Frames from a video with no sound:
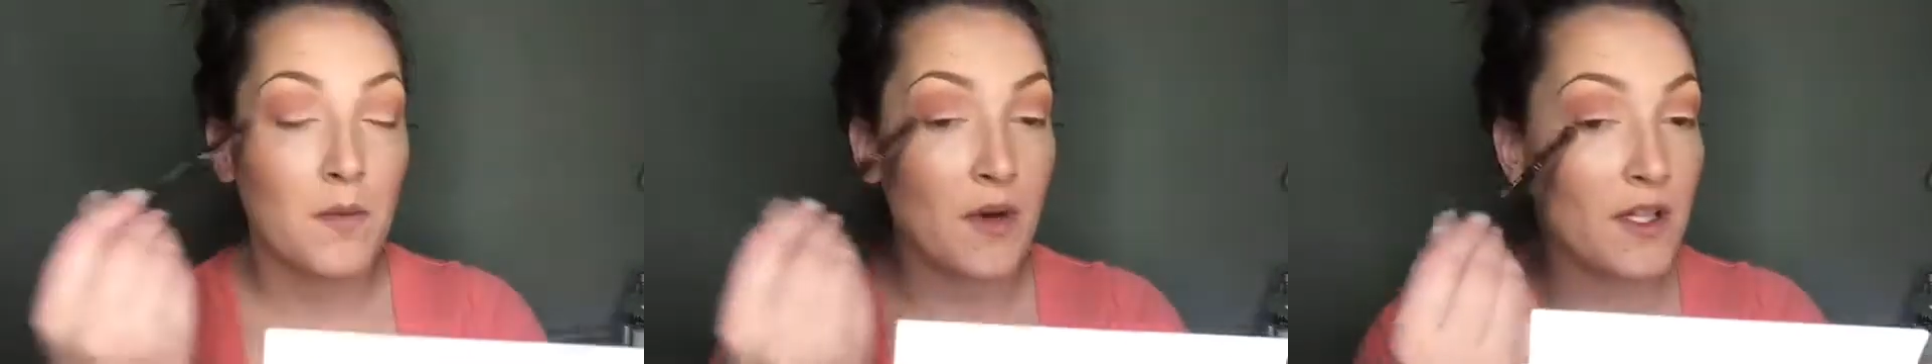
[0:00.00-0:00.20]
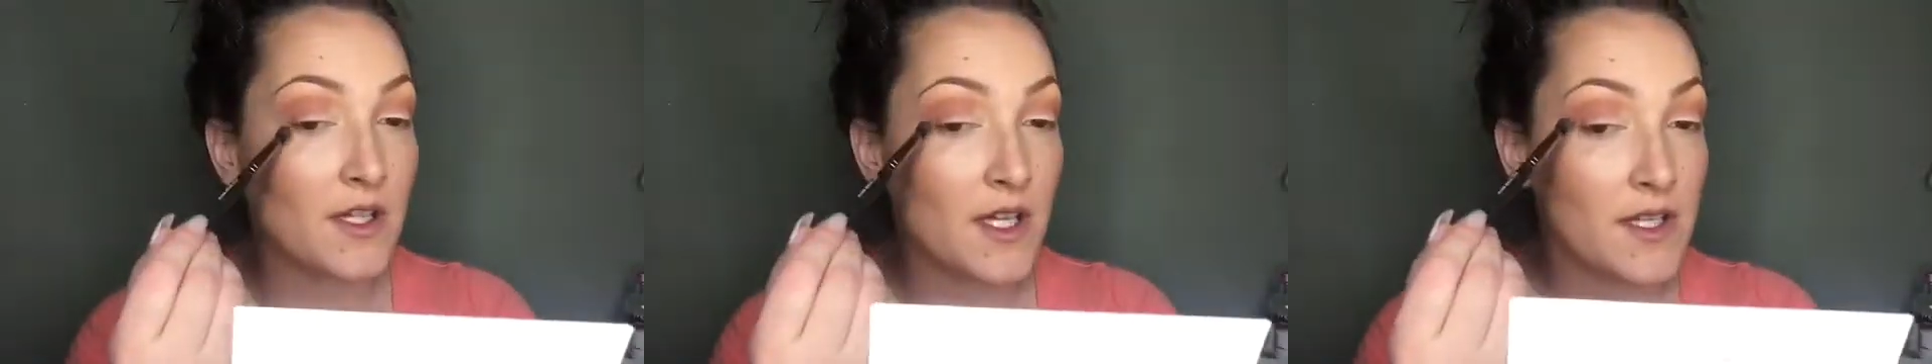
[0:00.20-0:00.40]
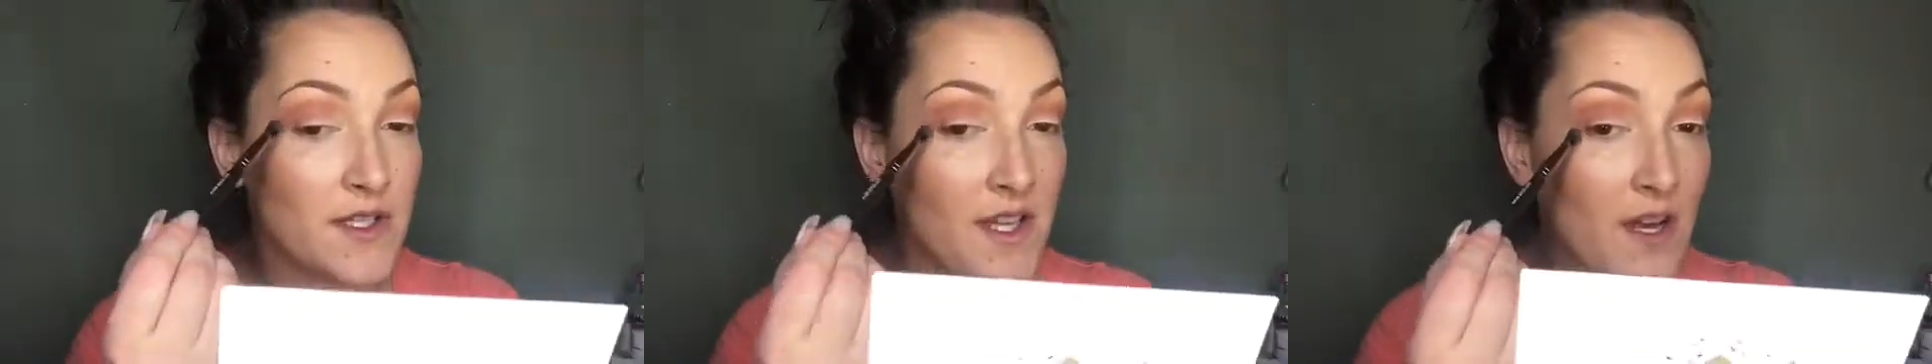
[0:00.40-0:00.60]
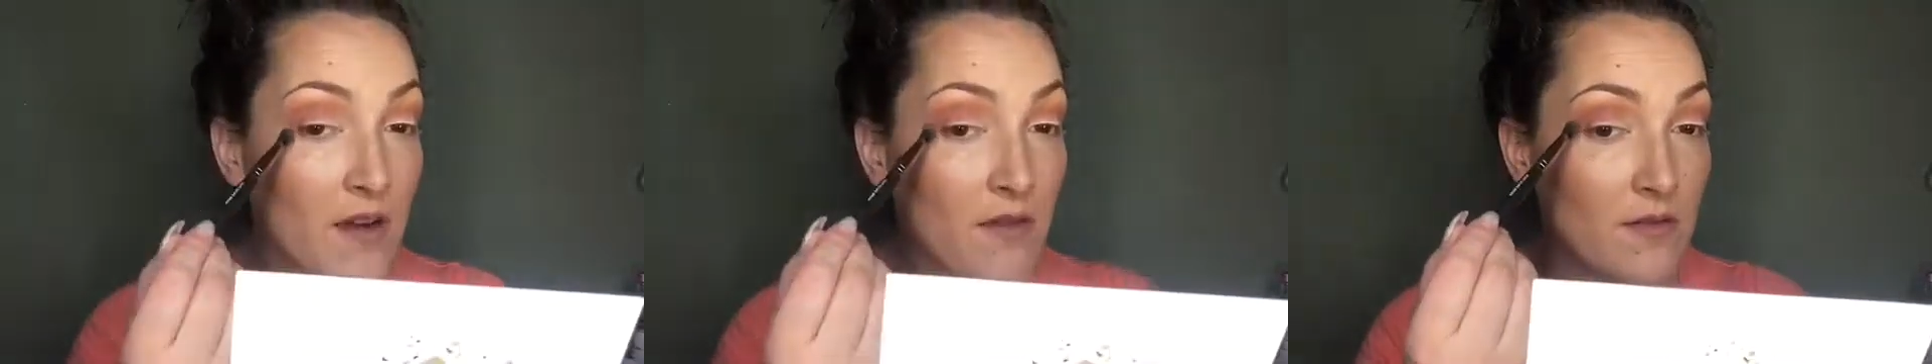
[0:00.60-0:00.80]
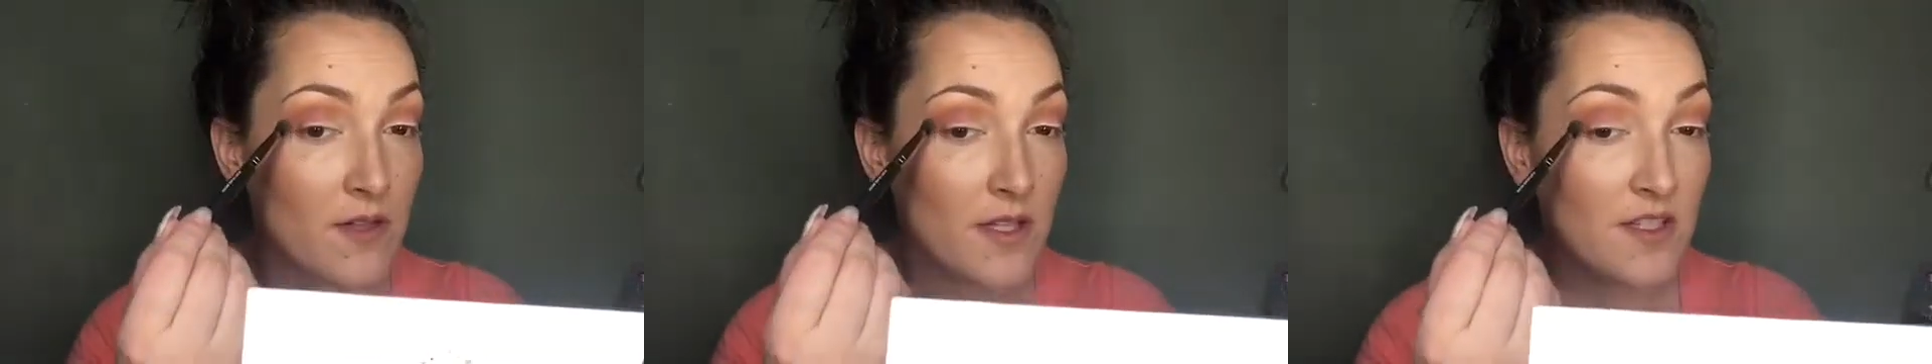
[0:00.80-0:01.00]
I brought that
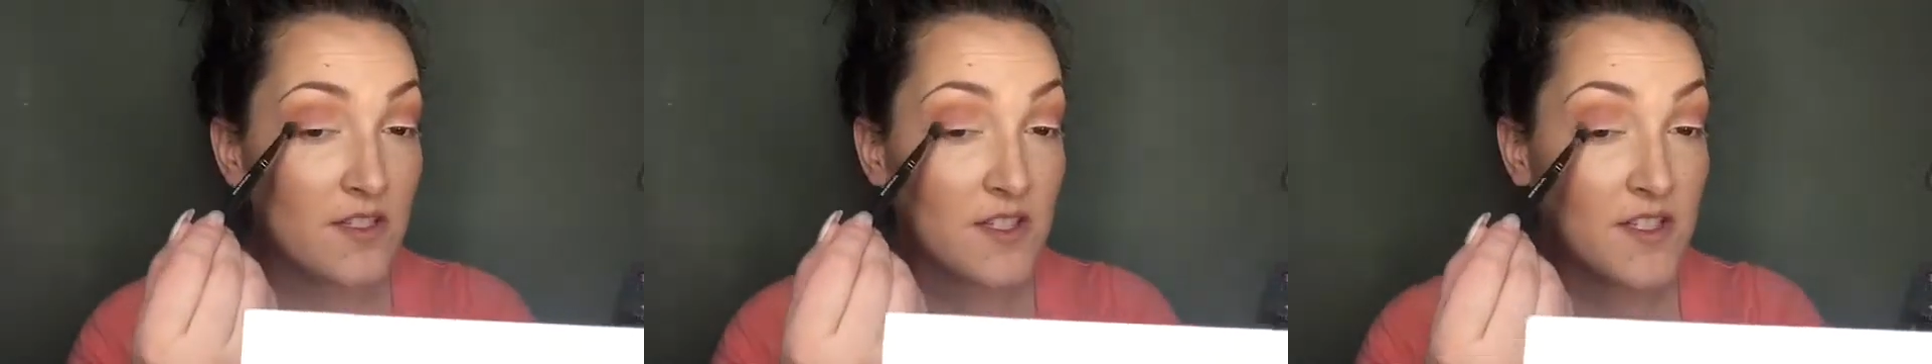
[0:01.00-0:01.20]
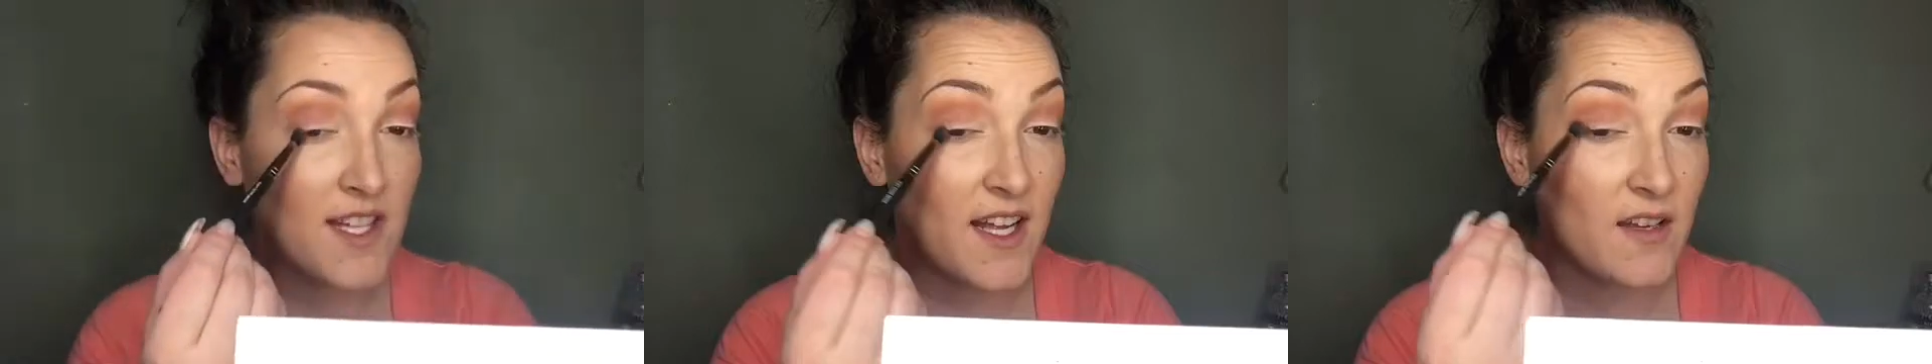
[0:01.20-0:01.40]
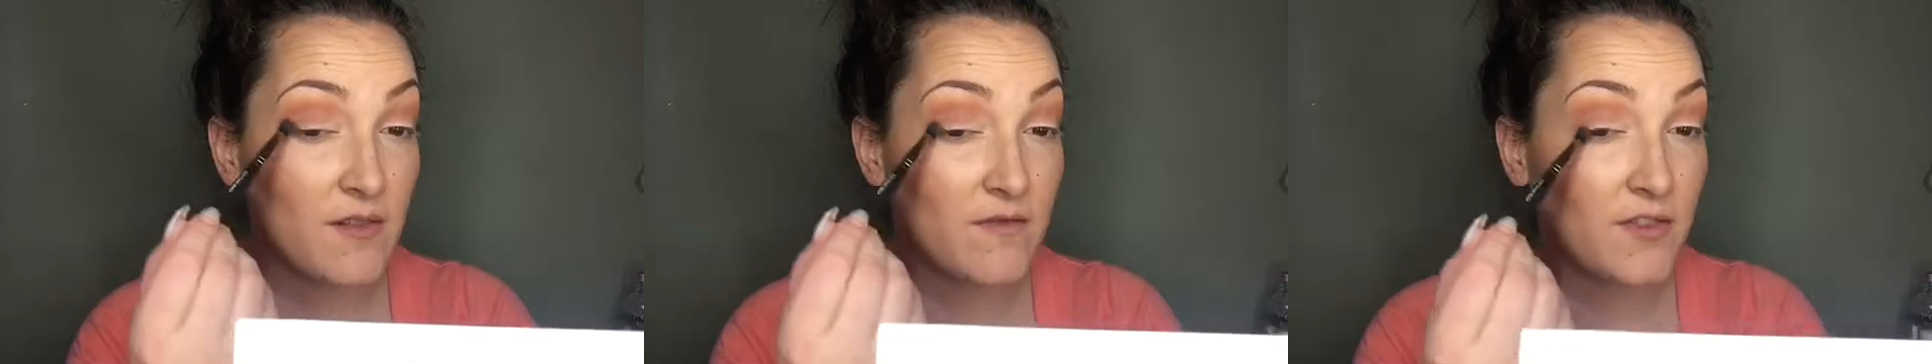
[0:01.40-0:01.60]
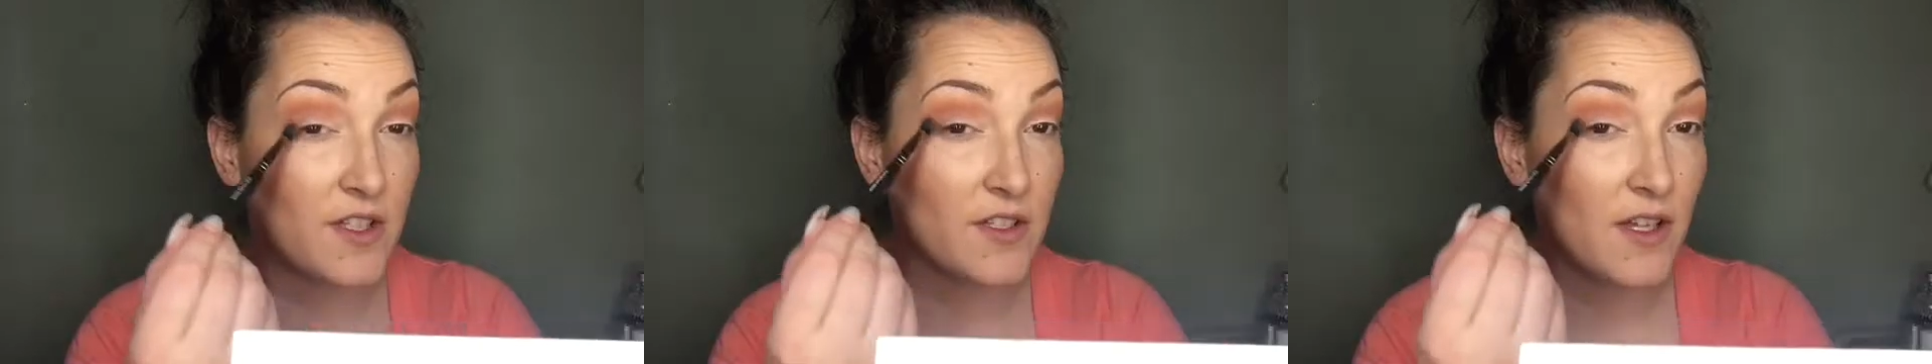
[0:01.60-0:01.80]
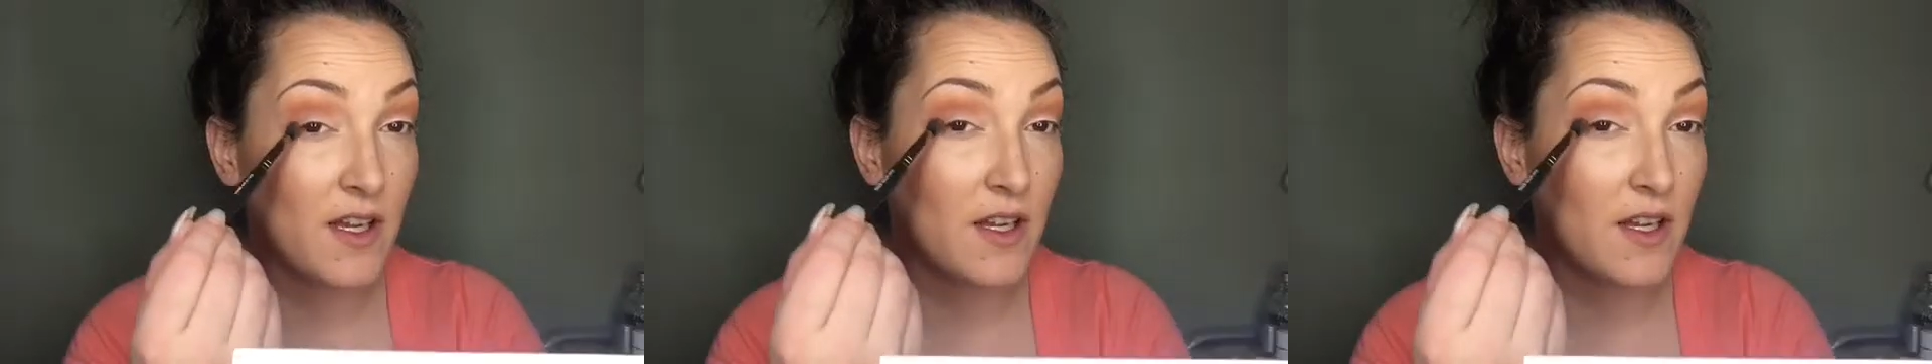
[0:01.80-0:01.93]
down and just kind of filled